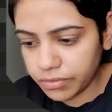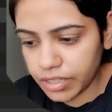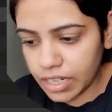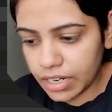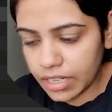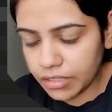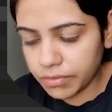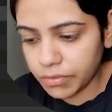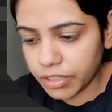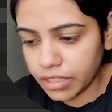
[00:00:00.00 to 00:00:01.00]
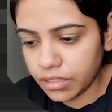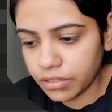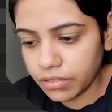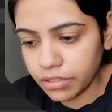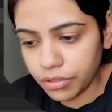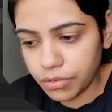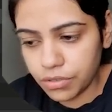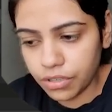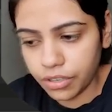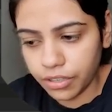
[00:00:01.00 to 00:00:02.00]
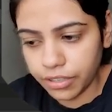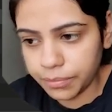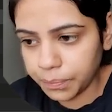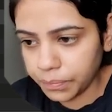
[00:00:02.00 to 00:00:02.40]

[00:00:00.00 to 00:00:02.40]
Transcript: if we are getting 15 rows or not.